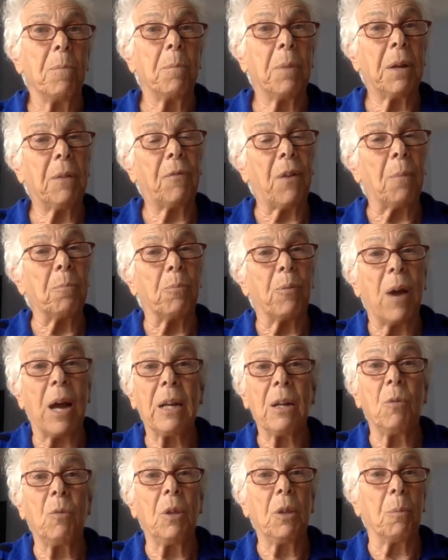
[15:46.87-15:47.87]
But if I'm
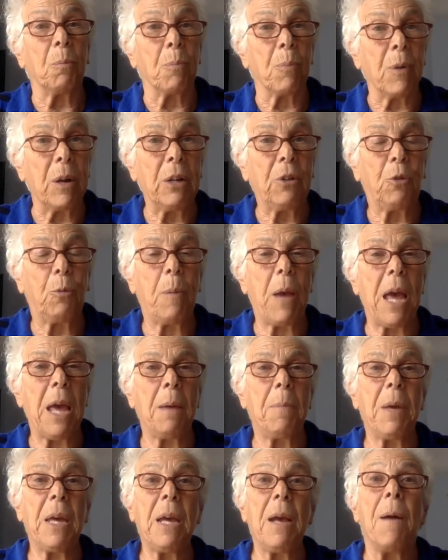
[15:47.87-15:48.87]
pregnant with a breech
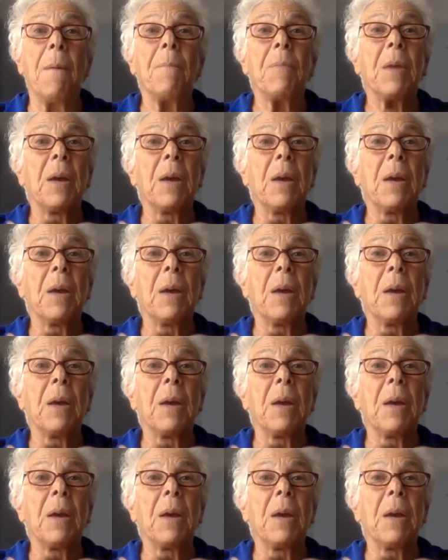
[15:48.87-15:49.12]
baby,